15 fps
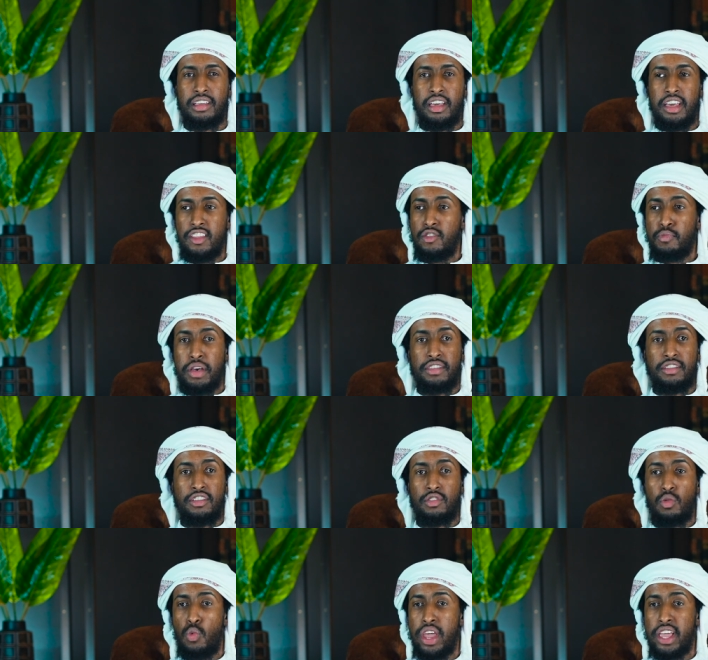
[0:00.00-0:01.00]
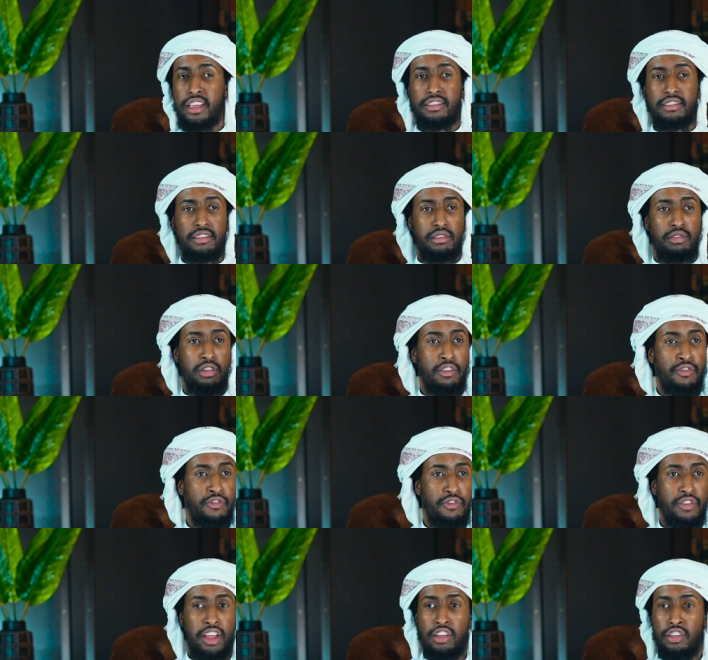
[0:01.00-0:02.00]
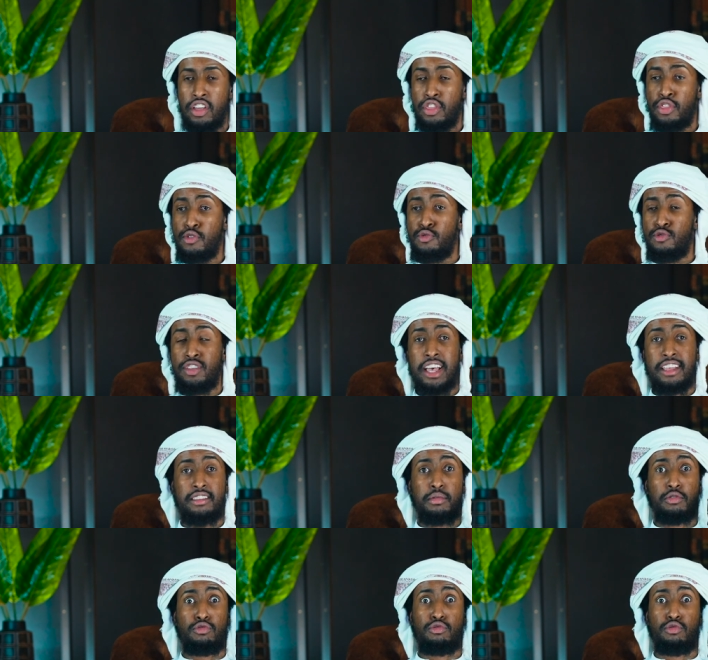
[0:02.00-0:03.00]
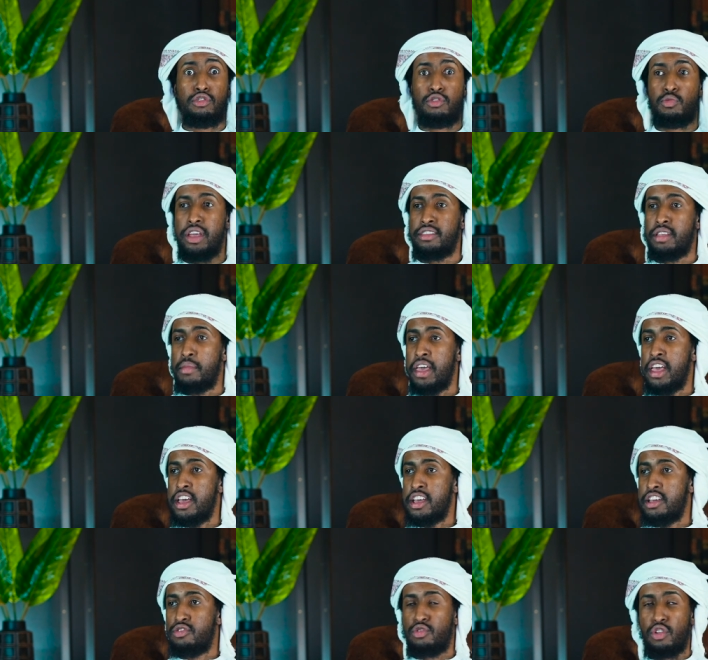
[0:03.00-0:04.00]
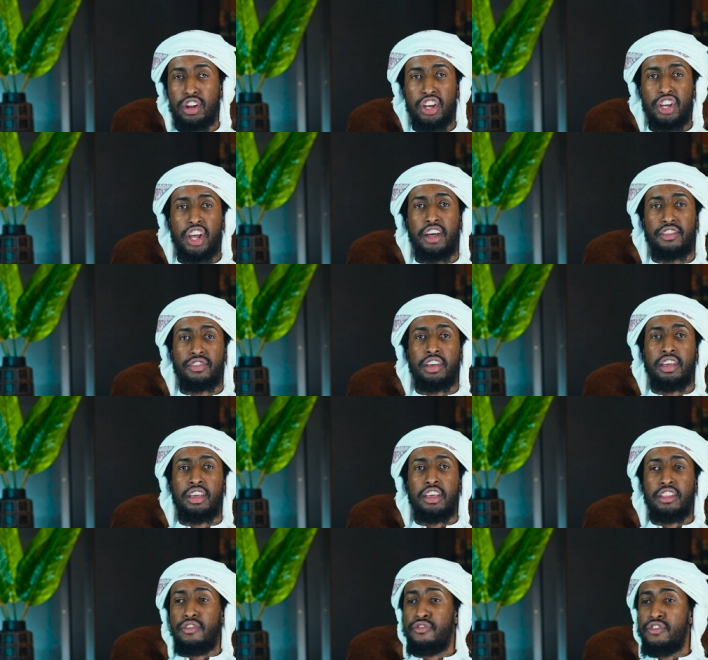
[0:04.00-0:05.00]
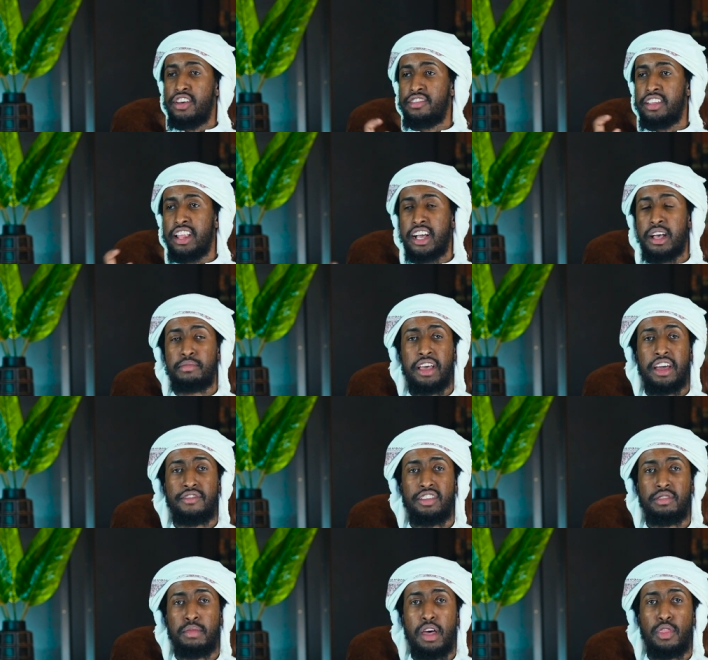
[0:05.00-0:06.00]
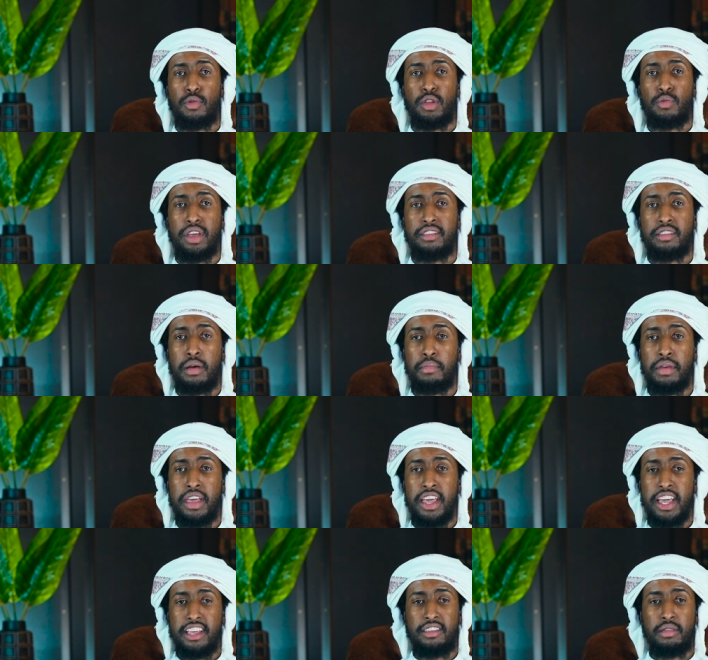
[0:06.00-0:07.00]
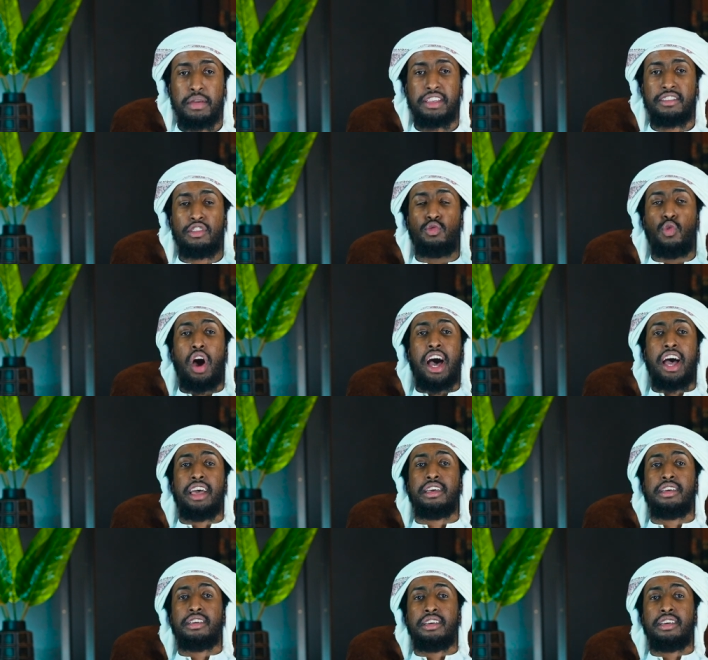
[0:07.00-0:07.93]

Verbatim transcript: This person is awake, enthusiastic. As soon as he wakes up, he's got nashat. The first thing that comes out of his mouth when he wakes up is he makes a dua.